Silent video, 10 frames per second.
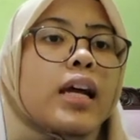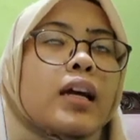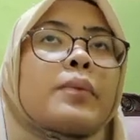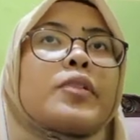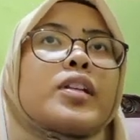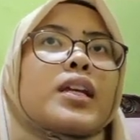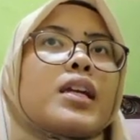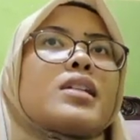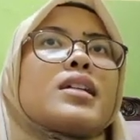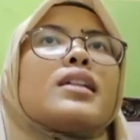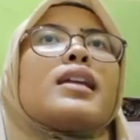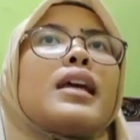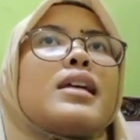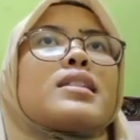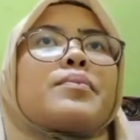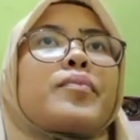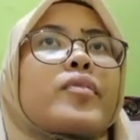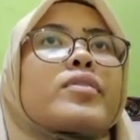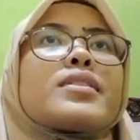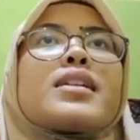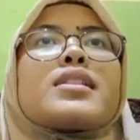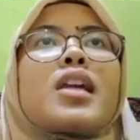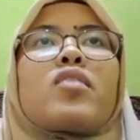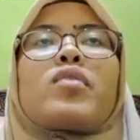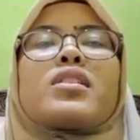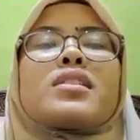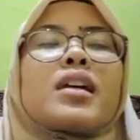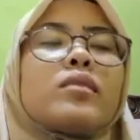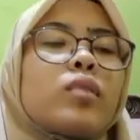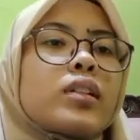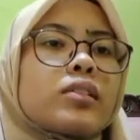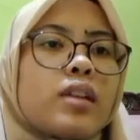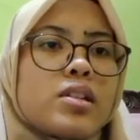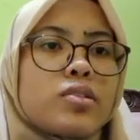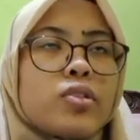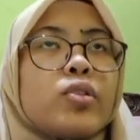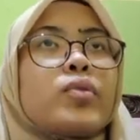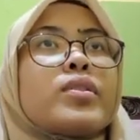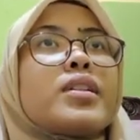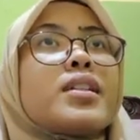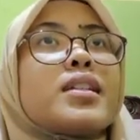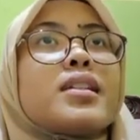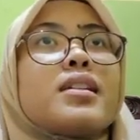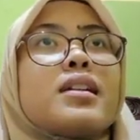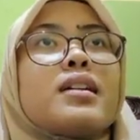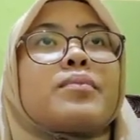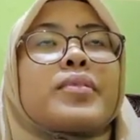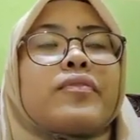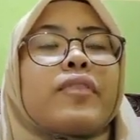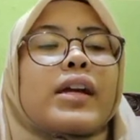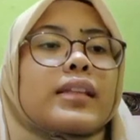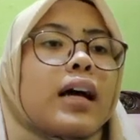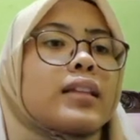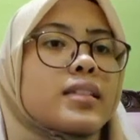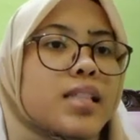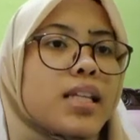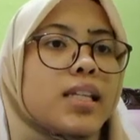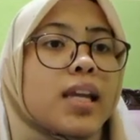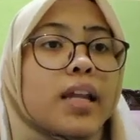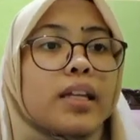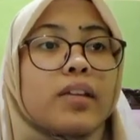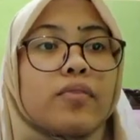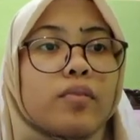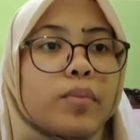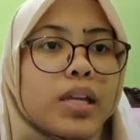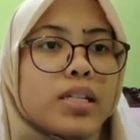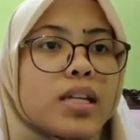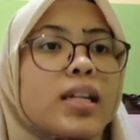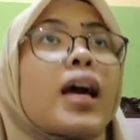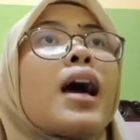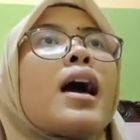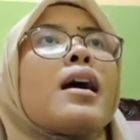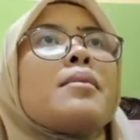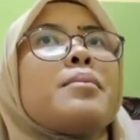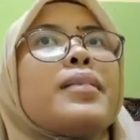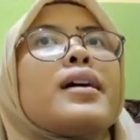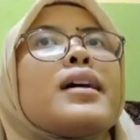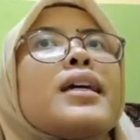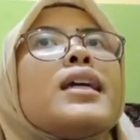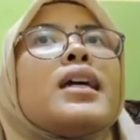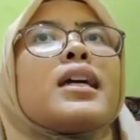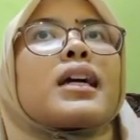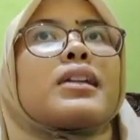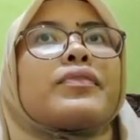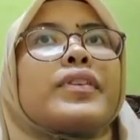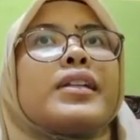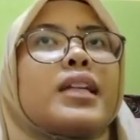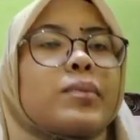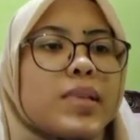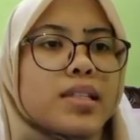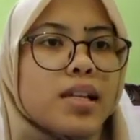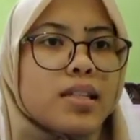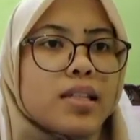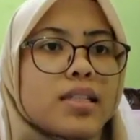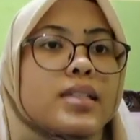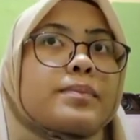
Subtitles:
communication is a process in which someone tries to provide understanding and information by conveying messages.